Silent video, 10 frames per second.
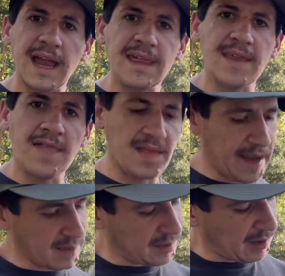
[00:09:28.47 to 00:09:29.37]
and then
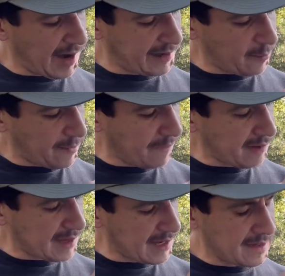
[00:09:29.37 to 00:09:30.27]
like the liner and
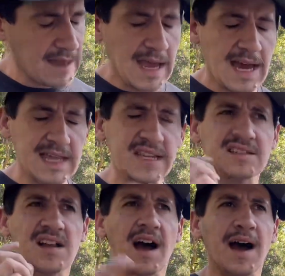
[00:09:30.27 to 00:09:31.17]
everything. I think
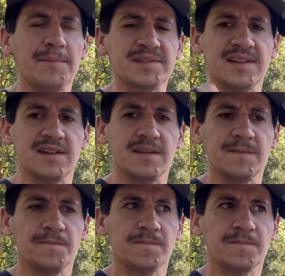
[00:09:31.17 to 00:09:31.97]
it's the opposite.